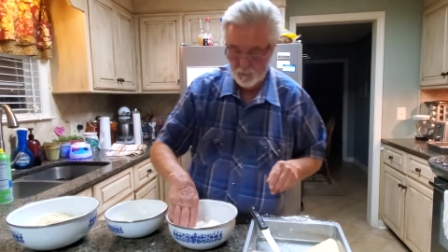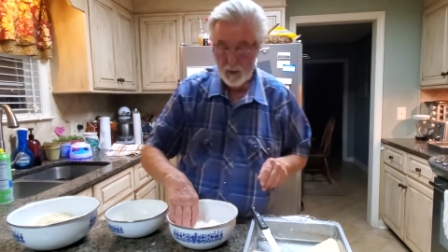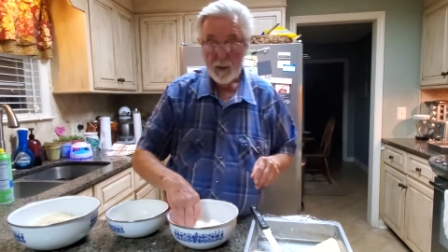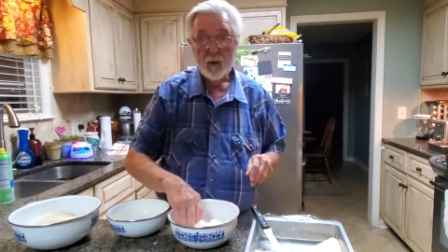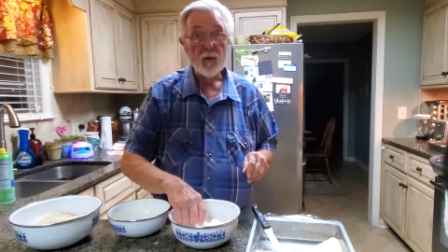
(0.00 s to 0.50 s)
you
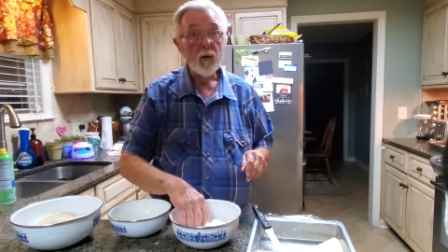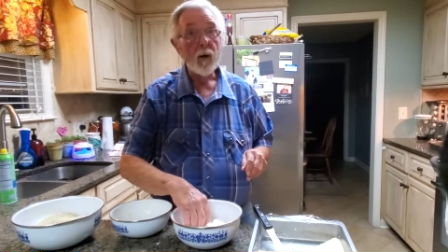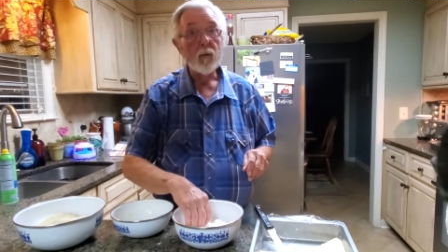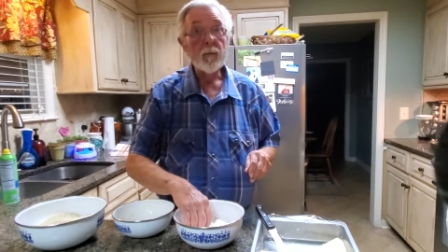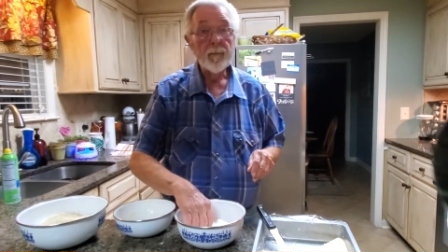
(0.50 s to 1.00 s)
make your
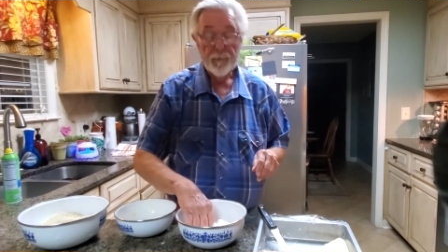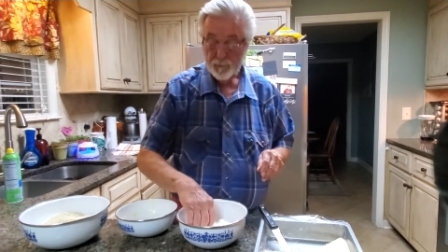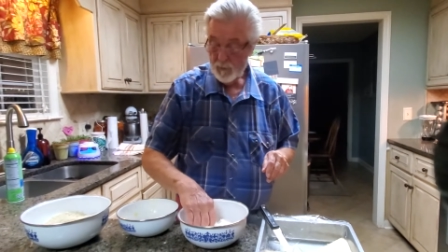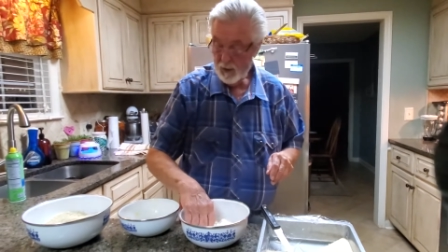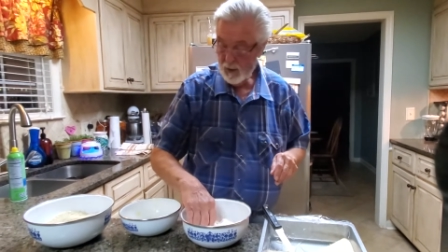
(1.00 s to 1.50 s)
own,
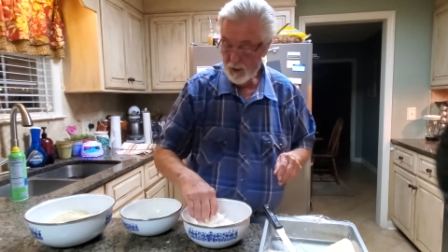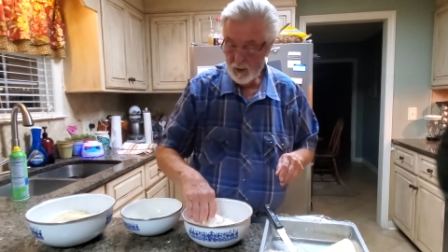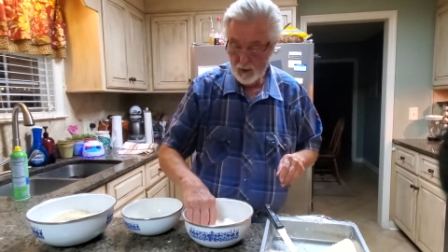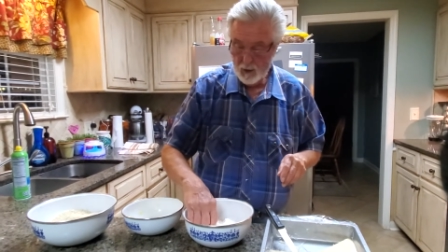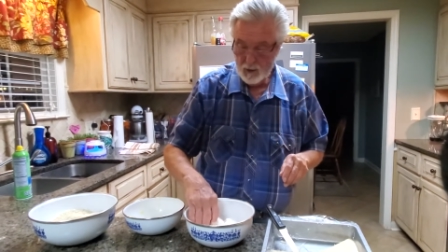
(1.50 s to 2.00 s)

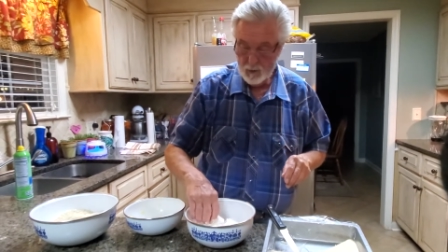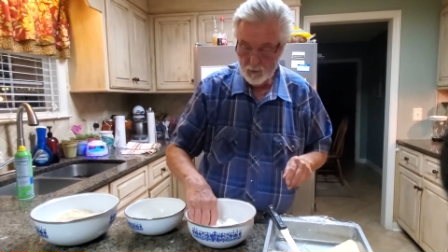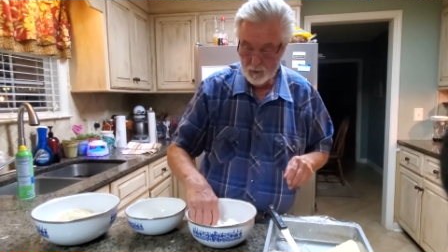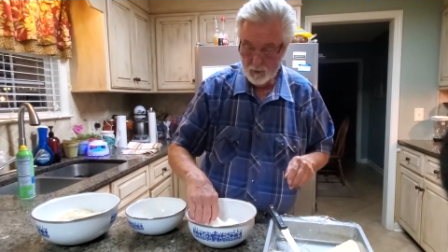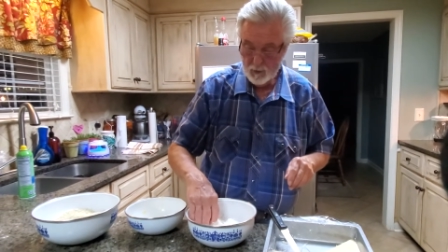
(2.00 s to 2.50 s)
you
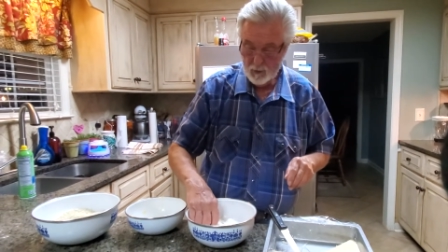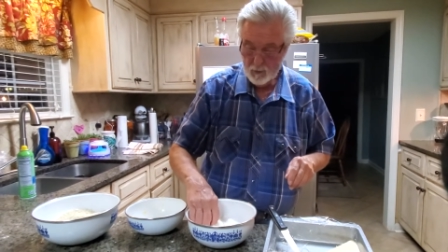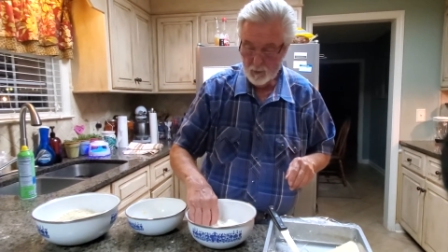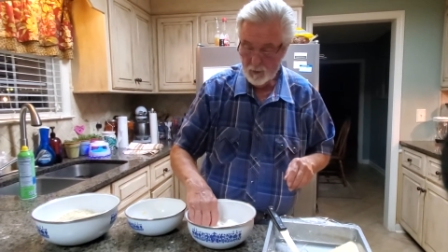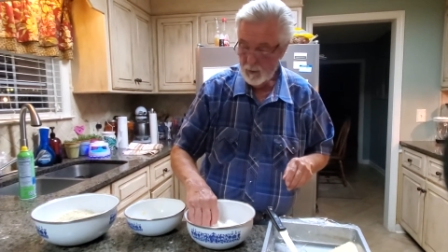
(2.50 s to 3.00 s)
could you
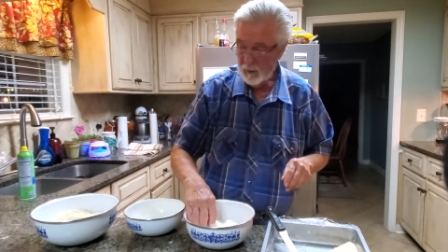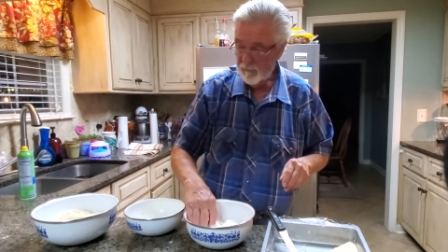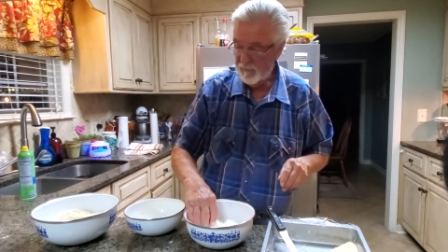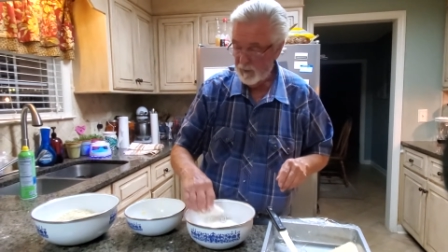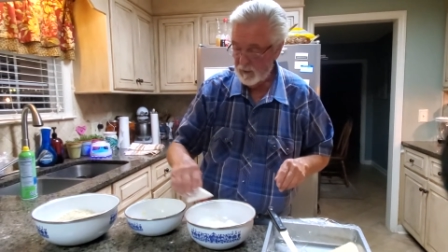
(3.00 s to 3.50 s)
could uh,
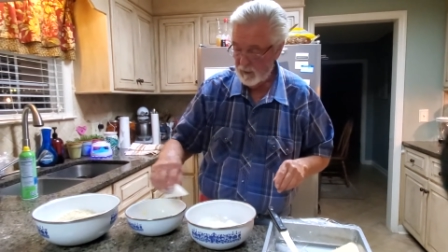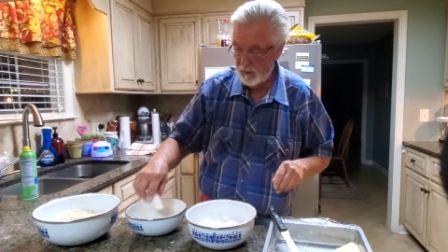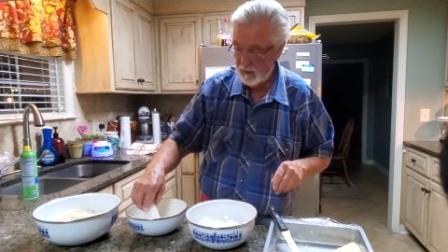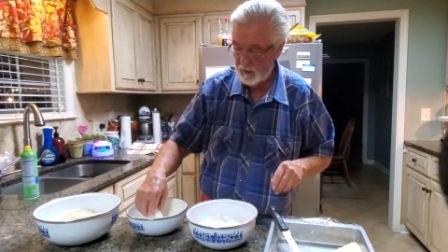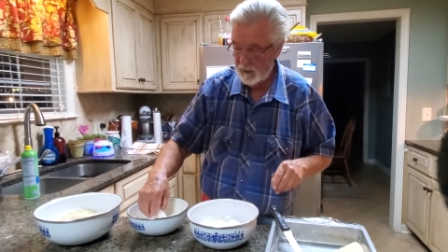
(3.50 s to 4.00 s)
fix
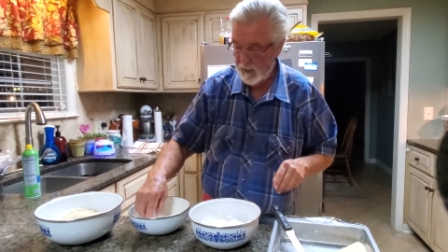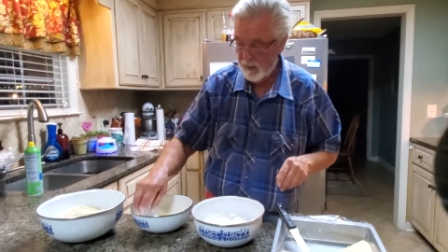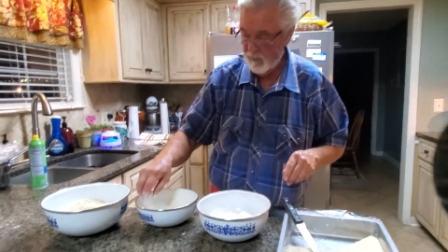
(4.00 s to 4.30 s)
these the night